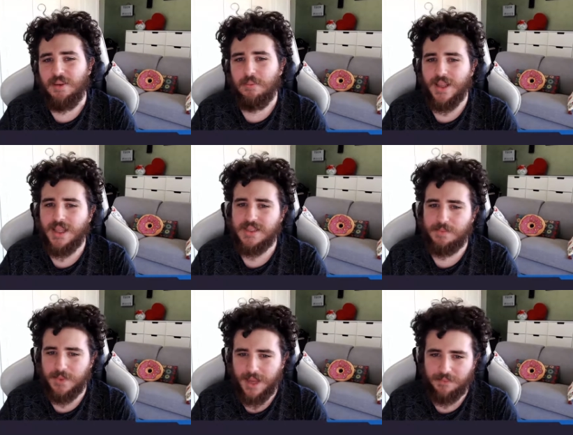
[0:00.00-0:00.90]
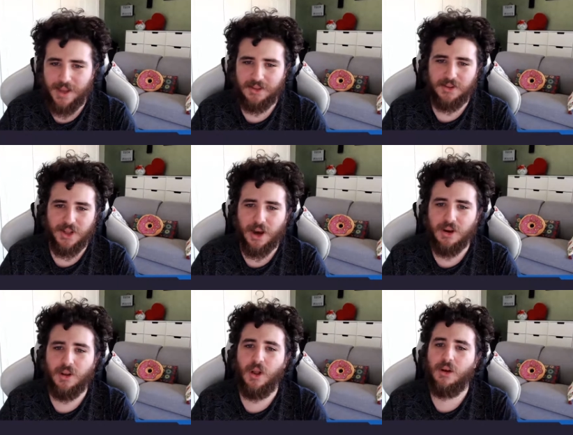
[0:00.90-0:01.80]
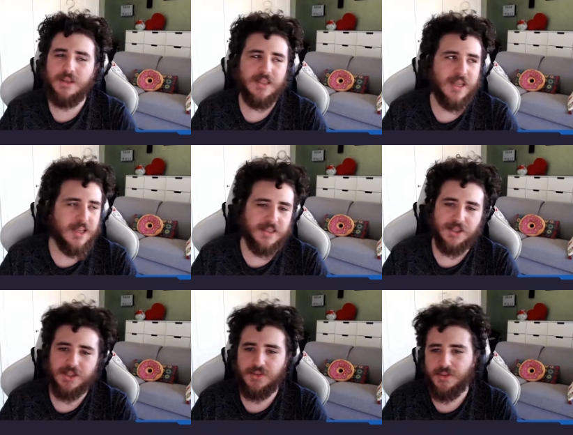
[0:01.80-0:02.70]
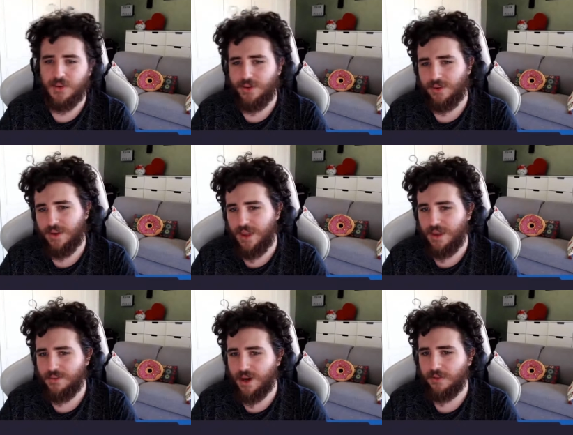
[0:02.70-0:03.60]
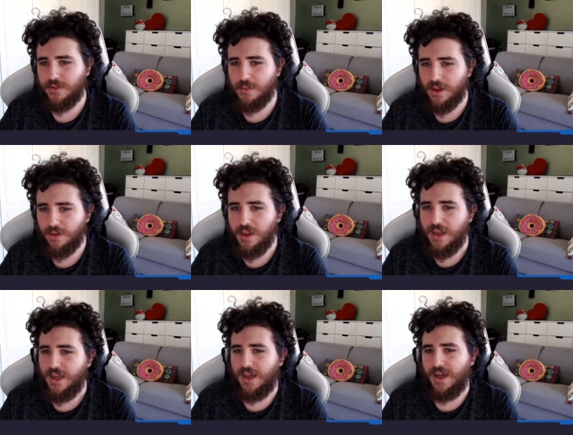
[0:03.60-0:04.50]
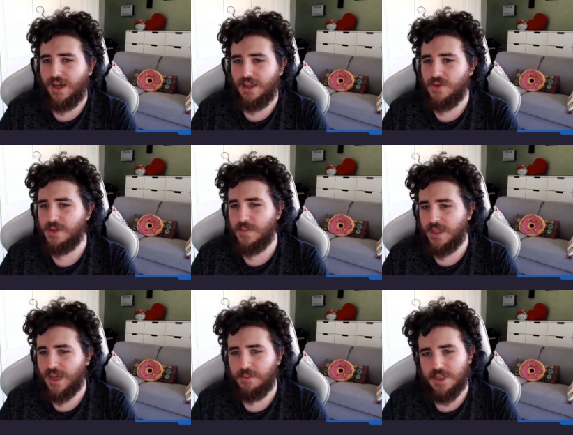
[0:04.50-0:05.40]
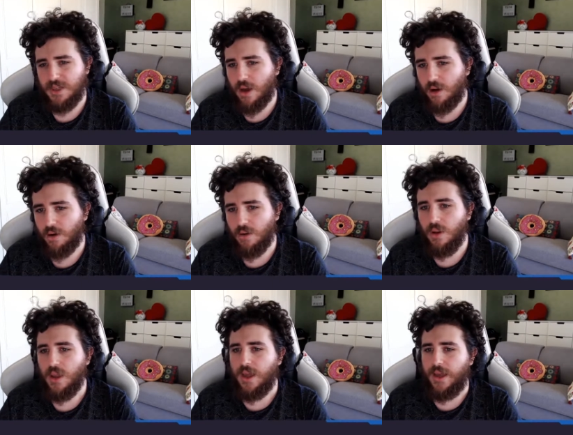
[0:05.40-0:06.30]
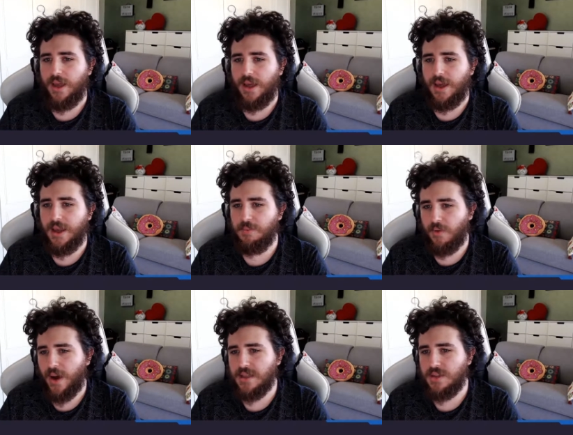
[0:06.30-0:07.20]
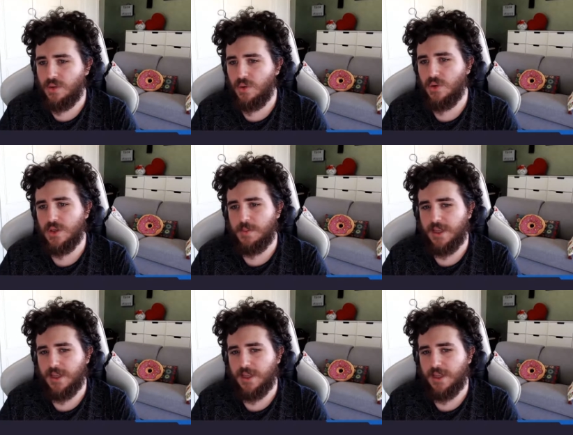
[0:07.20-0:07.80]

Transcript: But let's get back to the dongle. Honestly, it's just a run-of-the-mill USB Type-C dongle. It provides 2 USB